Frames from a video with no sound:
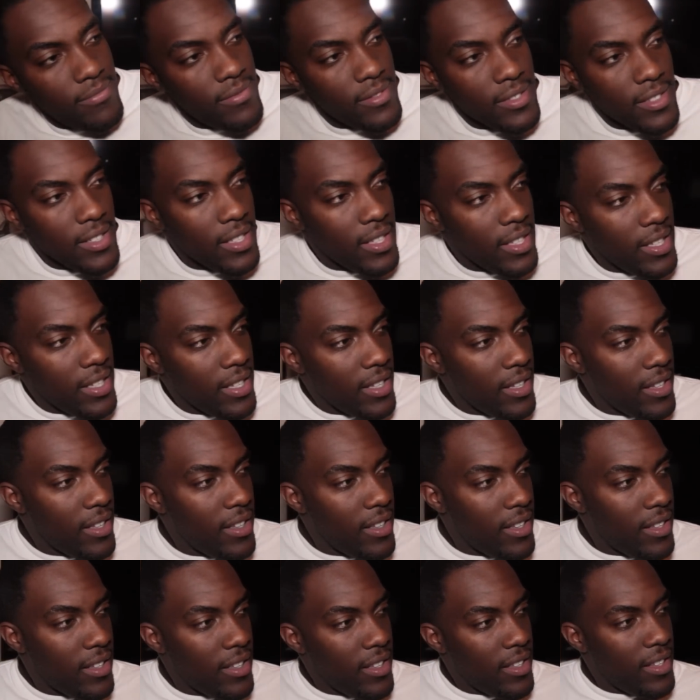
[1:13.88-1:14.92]
guy and you're
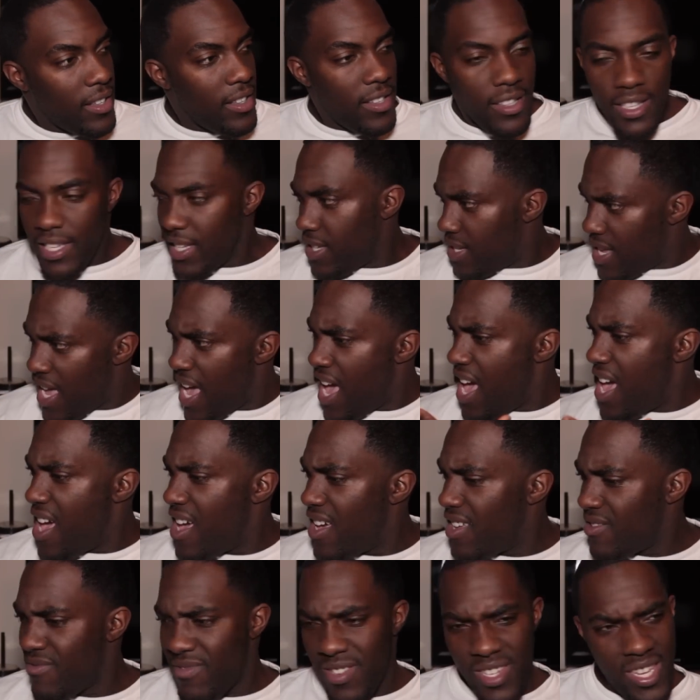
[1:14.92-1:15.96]
doing a video?
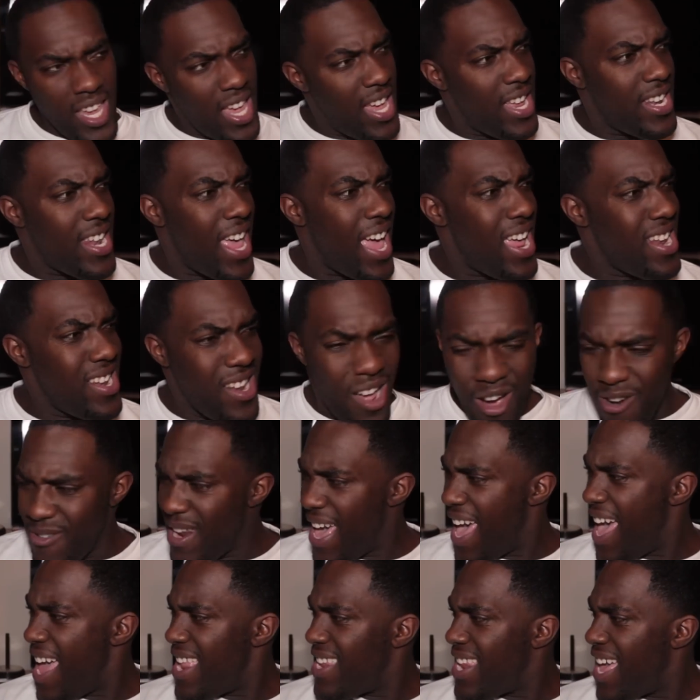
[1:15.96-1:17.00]
Yeah, shit, they know
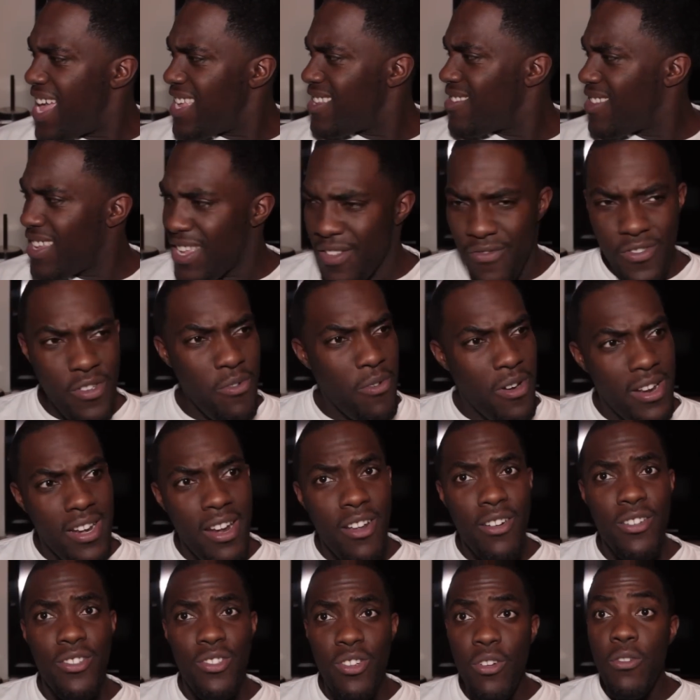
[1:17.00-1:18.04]
that. That's the, if you want to
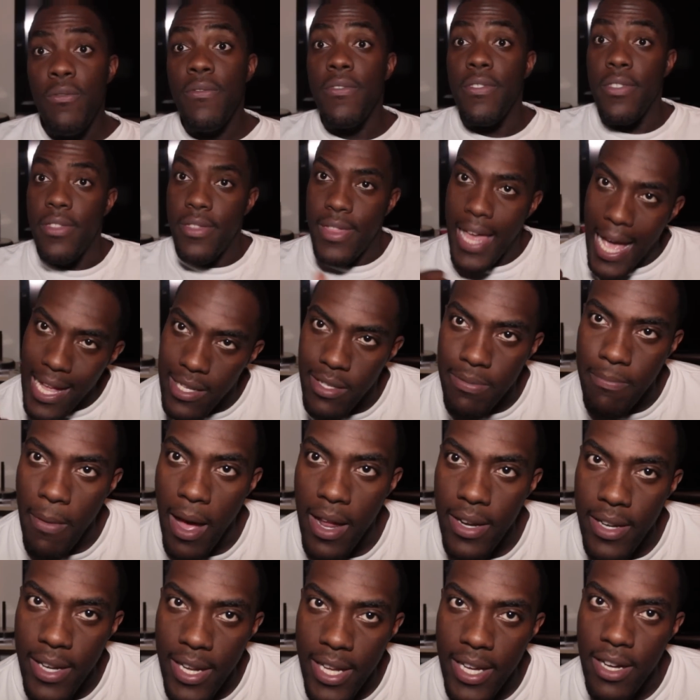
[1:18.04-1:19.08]
know the truth, that's
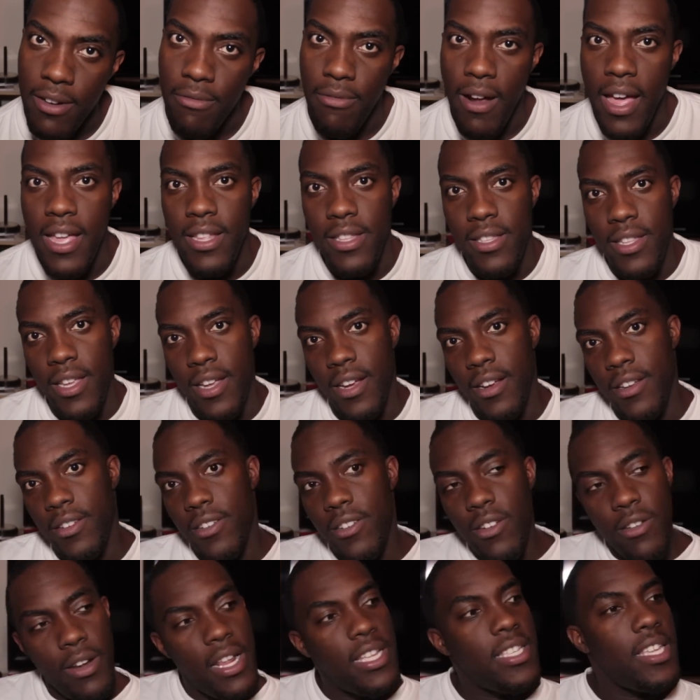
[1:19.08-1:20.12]
my nigga right there.
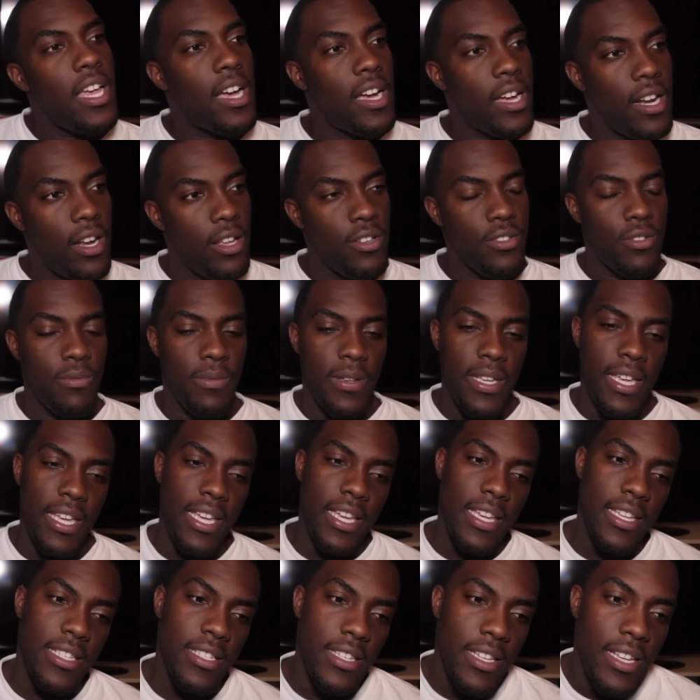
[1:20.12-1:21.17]
You know, that's how close we
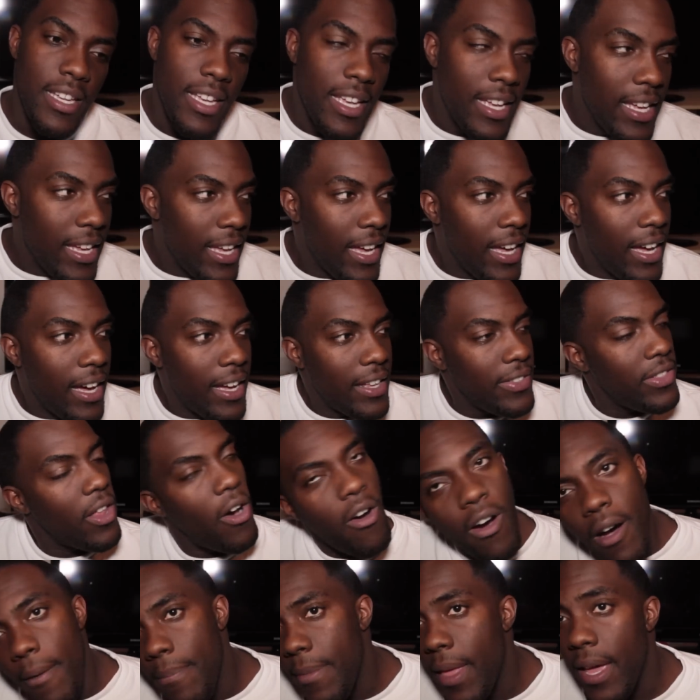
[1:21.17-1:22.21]
is. Do another video.
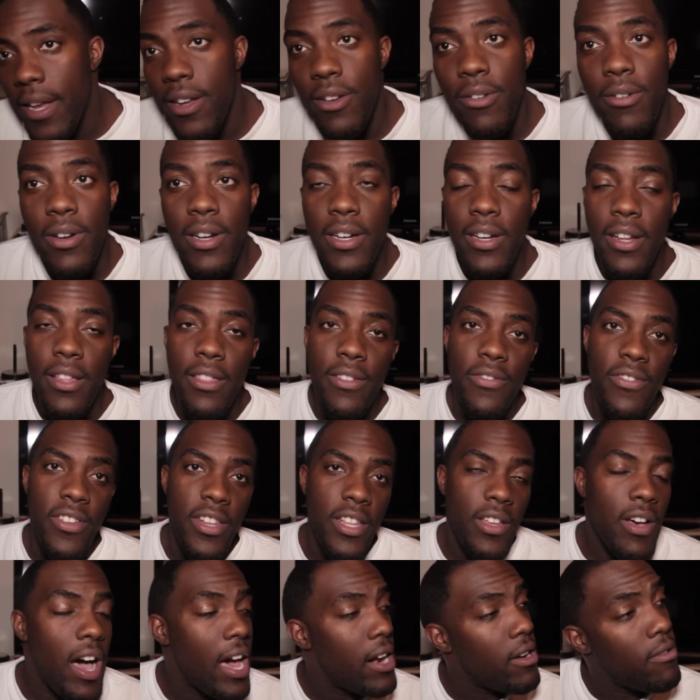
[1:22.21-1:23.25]
No, I'm not doing another
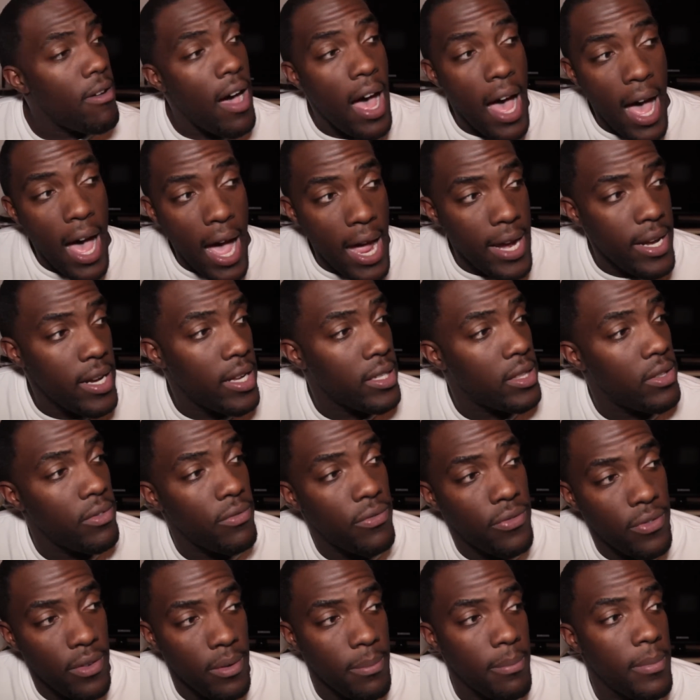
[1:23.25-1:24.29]
video. I don't hide nothing
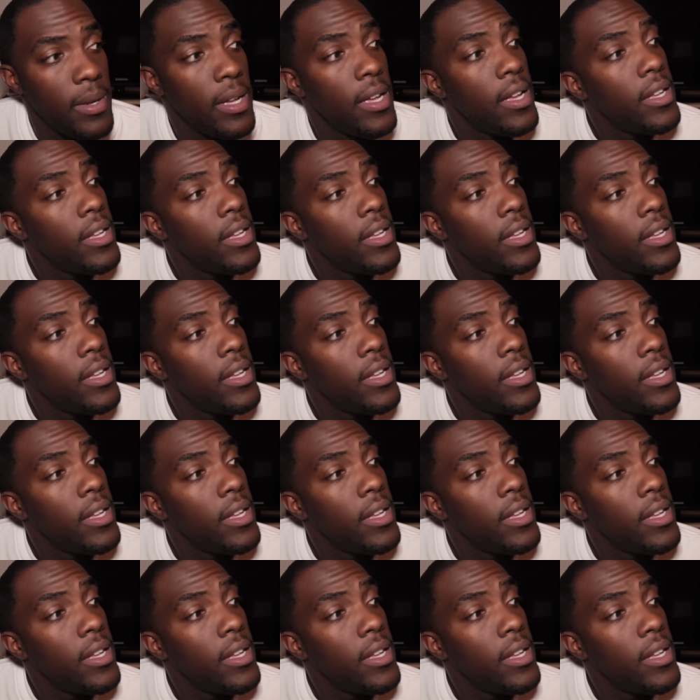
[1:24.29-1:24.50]
from